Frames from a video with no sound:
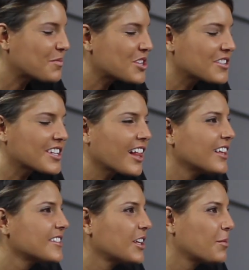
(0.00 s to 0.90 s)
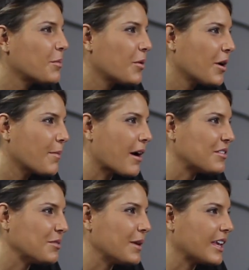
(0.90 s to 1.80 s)
just tell us a little bit more about
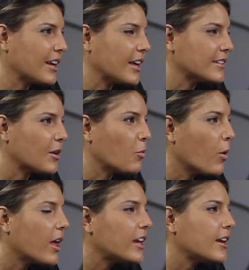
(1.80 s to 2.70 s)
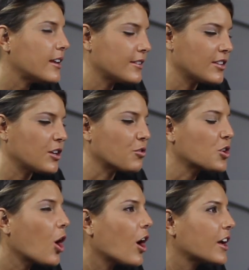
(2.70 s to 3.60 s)
New Beginnings and what it is that you're
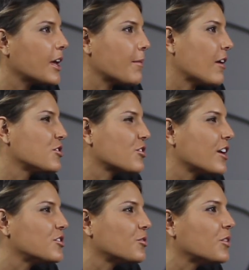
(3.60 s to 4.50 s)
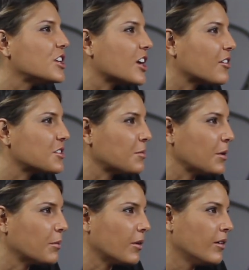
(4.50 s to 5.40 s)
talking about and trying to reach out to
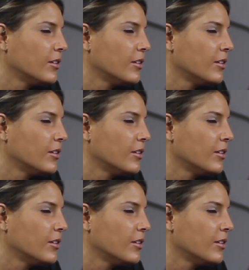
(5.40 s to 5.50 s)
people.